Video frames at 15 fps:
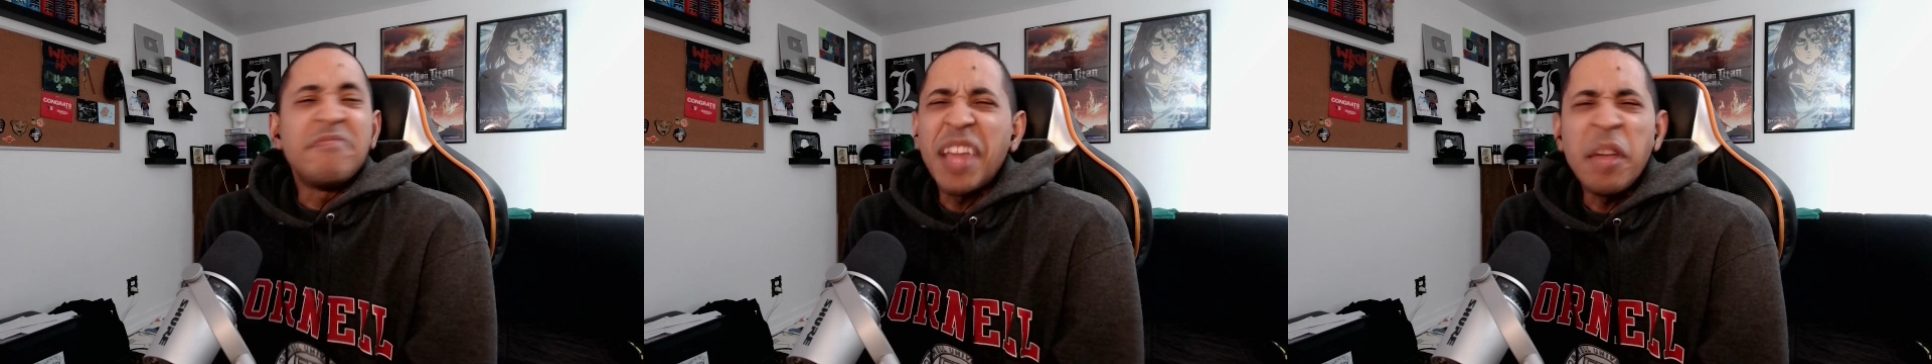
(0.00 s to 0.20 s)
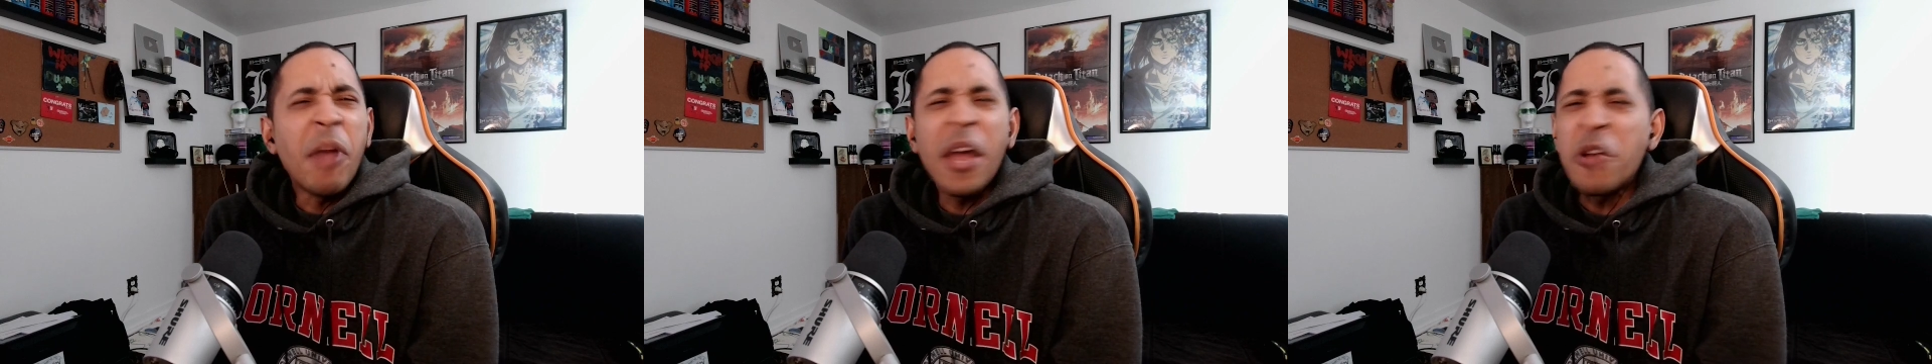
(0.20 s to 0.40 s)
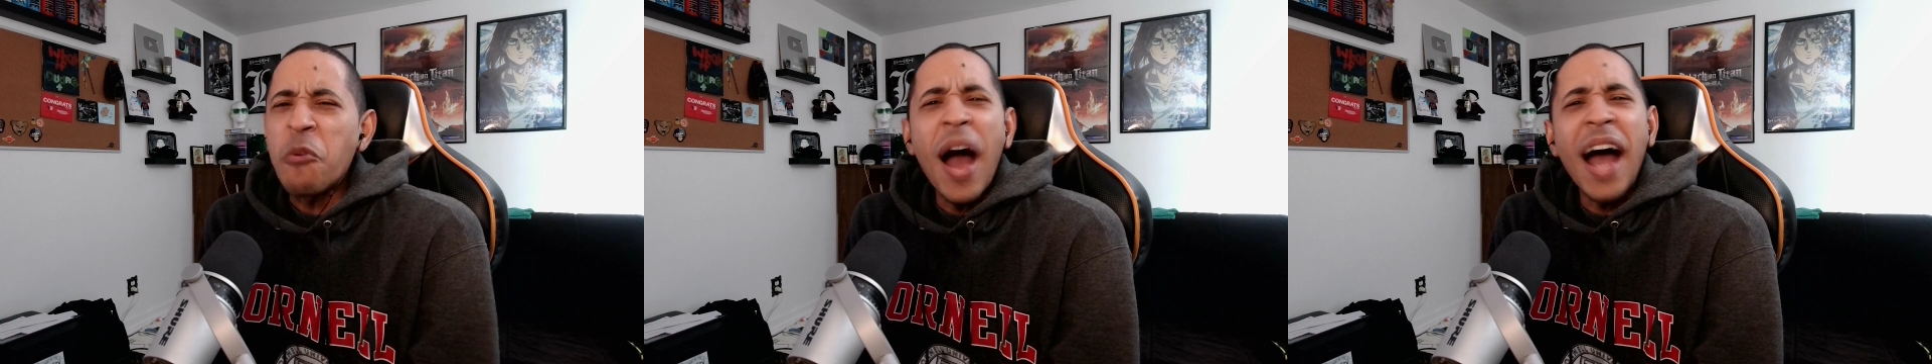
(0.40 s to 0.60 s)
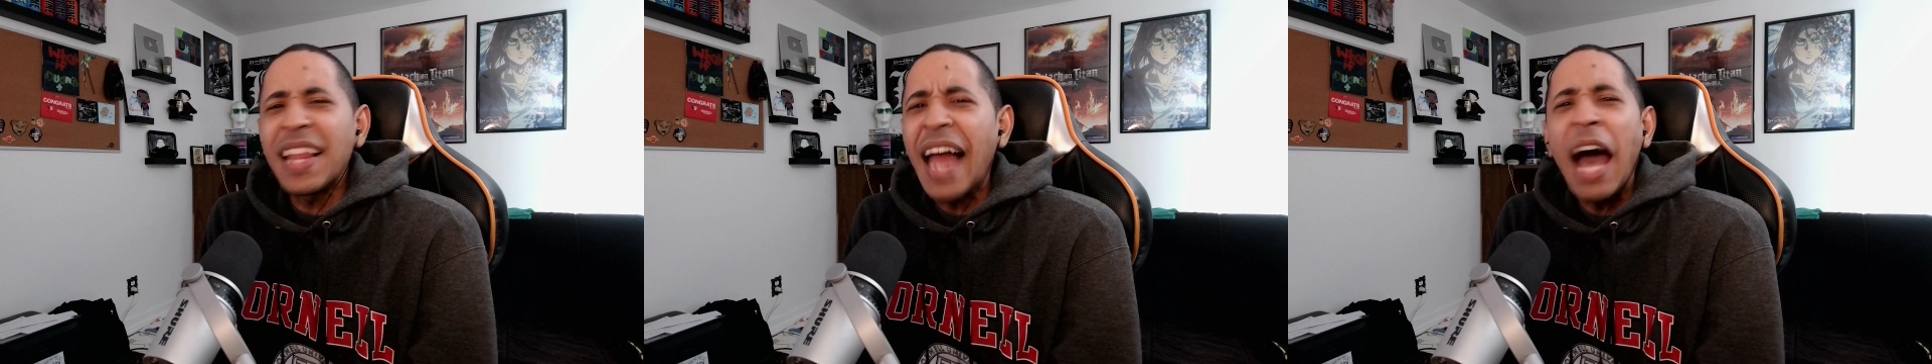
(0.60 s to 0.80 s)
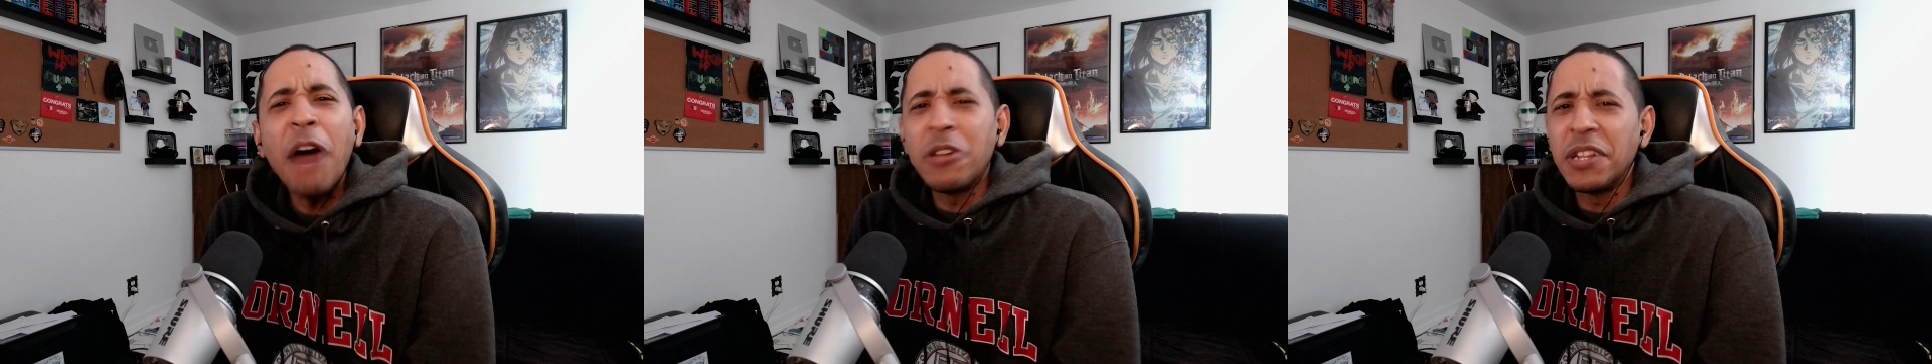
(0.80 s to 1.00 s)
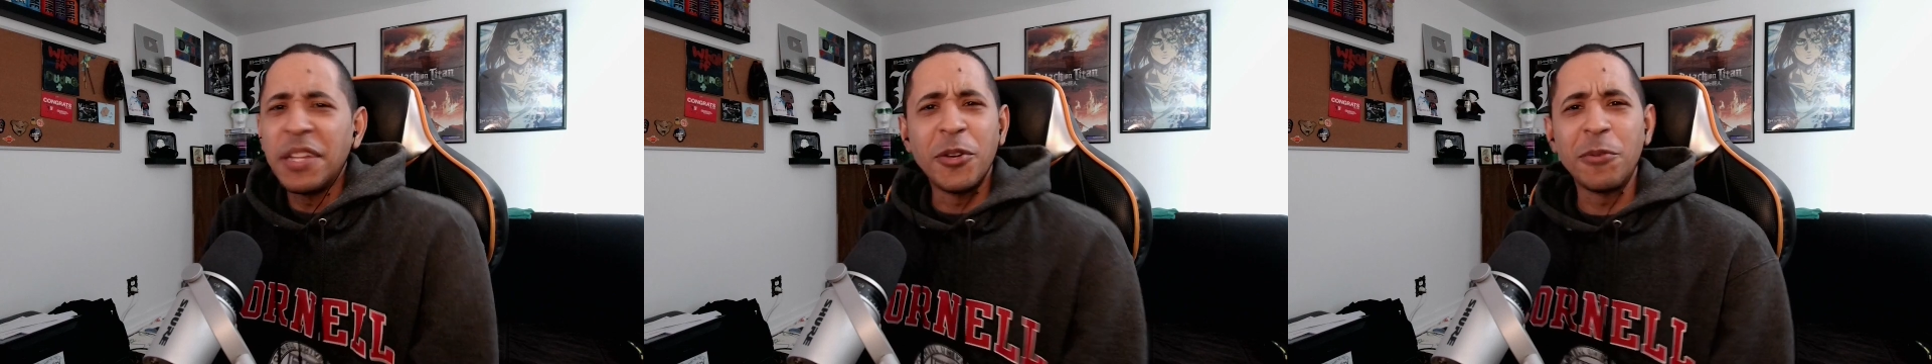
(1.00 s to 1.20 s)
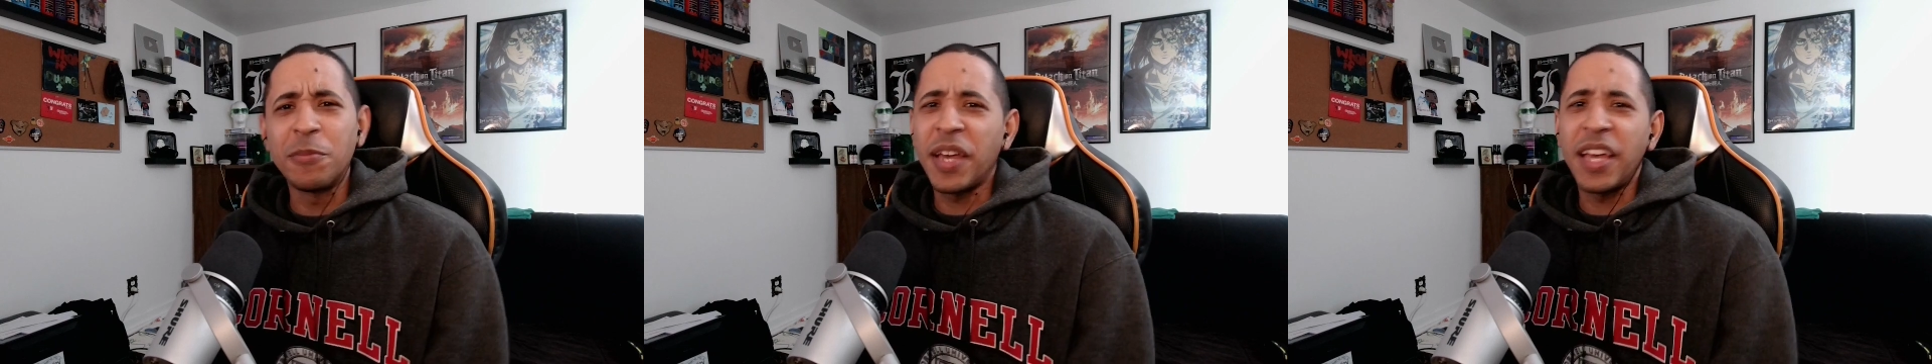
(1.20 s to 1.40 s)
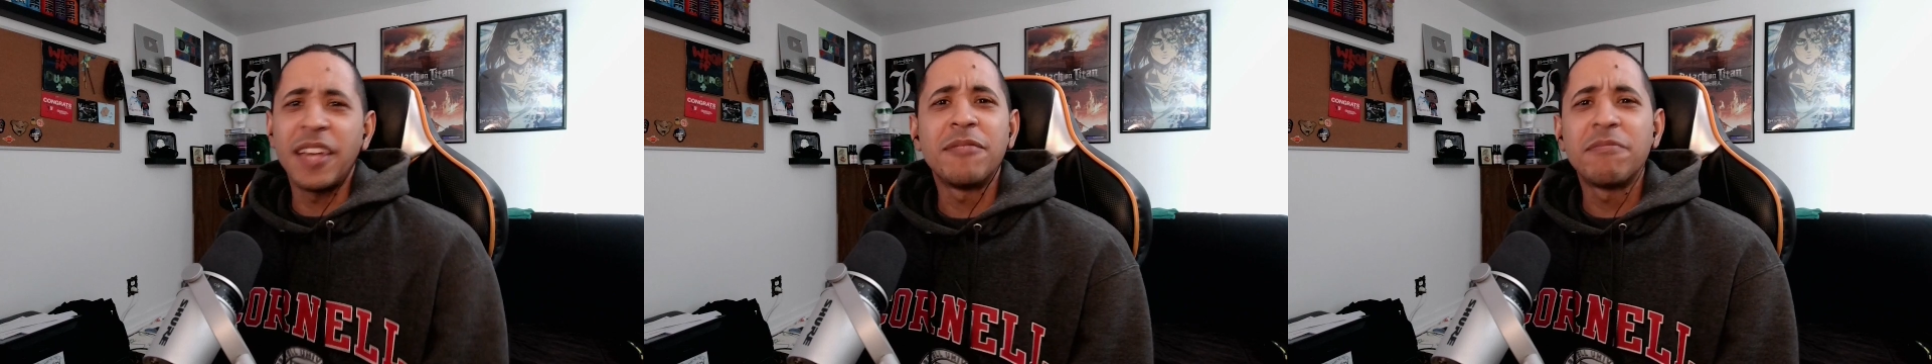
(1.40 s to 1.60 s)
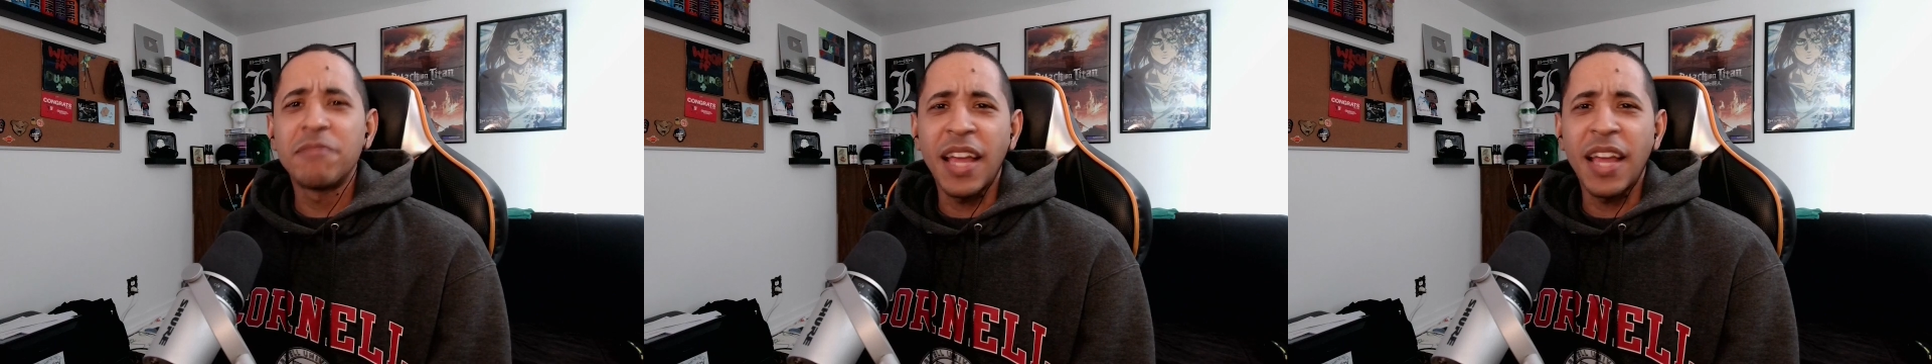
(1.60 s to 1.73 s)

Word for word: they might wild out a little bit,